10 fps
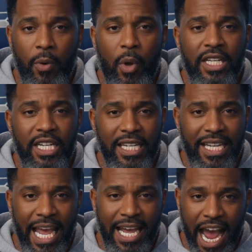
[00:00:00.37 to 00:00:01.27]
wants to
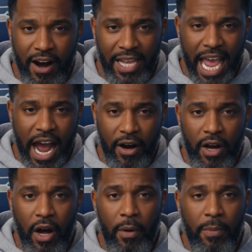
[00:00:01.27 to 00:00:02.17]
say it out loud,
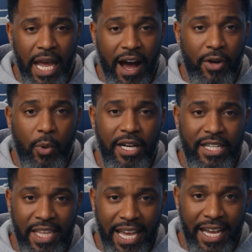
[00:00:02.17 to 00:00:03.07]
but everyone's
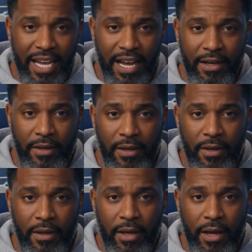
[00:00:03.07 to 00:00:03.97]
thinking it.
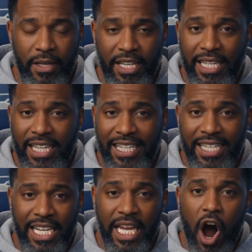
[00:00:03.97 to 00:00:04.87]
Did the
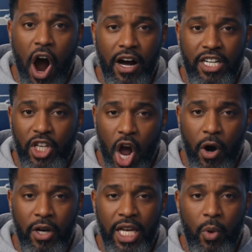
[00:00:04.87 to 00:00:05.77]
Seahawks
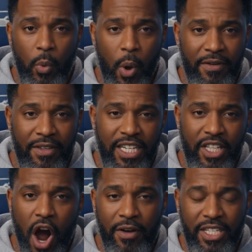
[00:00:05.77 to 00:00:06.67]
totally whiff this
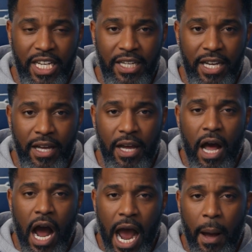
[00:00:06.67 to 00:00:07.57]
offseason?
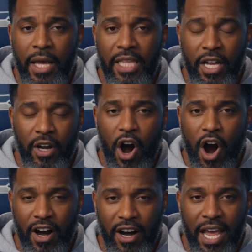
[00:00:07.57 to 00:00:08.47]
I'm Ethan
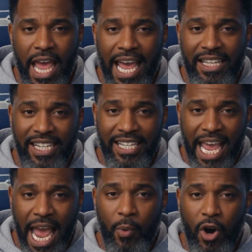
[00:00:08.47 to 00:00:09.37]
Carter, and
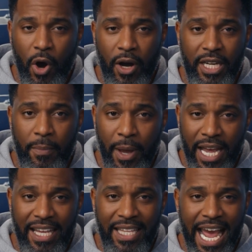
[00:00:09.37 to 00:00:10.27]
today we're going to
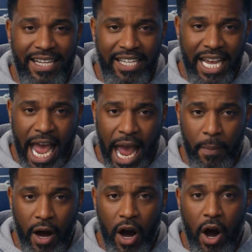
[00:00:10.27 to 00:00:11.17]
pick at that scab.
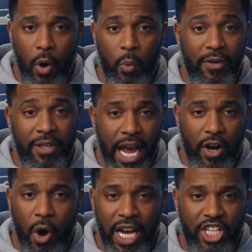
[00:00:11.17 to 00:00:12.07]
We've got
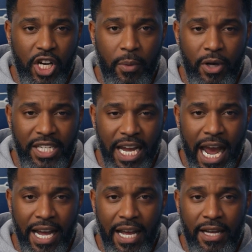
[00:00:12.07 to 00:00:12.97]
questionable
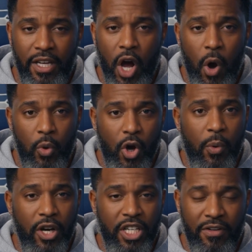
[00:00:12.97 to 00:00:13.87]
signings,
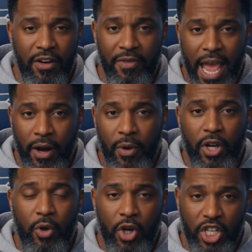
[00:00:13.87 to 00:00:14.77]
rumors of a veteran
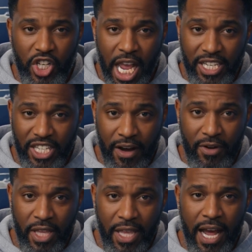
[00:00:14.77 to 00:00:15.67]
who could change
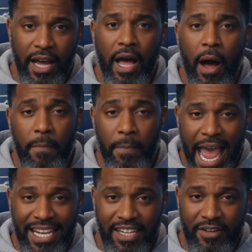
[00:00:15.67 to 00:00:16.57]
everything,
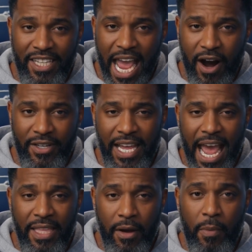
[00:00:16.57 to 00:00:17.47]
massive doubts
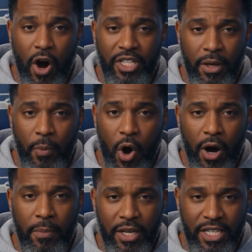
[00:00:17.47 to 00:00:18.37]
at the most
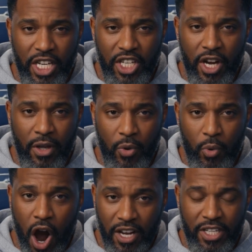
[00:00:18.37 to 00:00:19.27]
important position on the
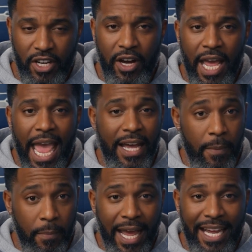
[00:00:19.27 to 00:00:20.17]
roster, and a
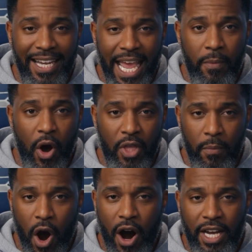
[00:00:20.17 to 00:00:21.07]
big name on the
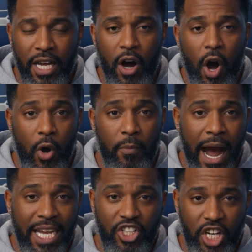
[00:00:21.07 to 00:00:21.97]
market who
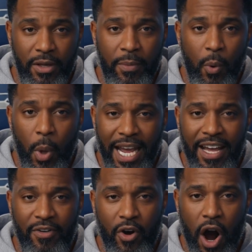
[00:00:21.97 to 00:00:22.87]
might just be waiting
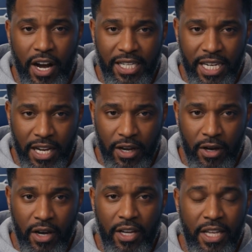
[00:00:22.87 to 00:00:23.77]
for our
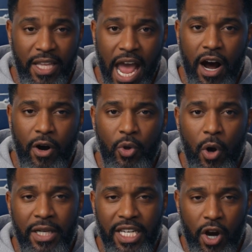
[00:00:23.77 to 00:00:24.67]
signal. The locker
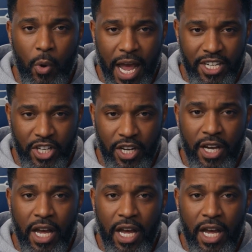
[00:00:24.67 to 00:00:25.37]
room is in question.